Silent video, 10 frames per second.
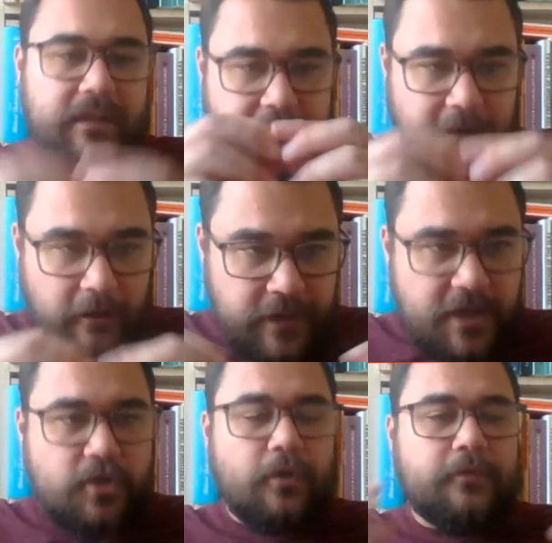the
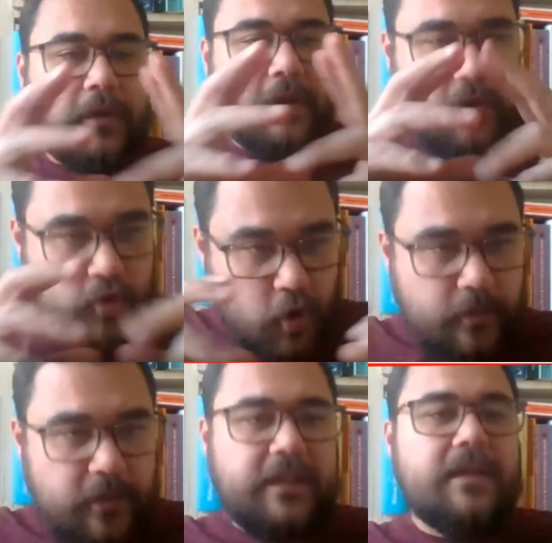foundation of the
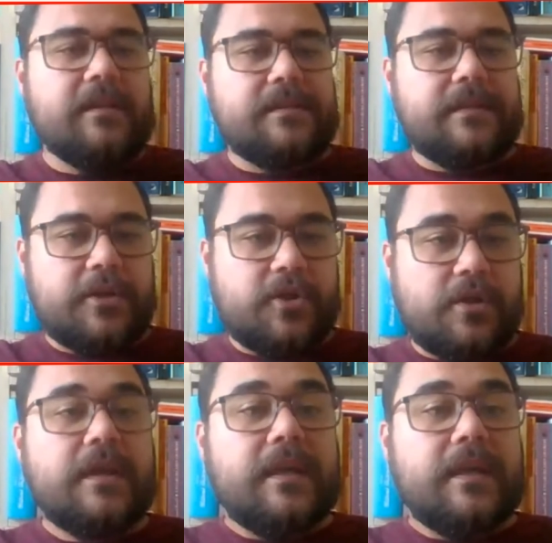German legal structure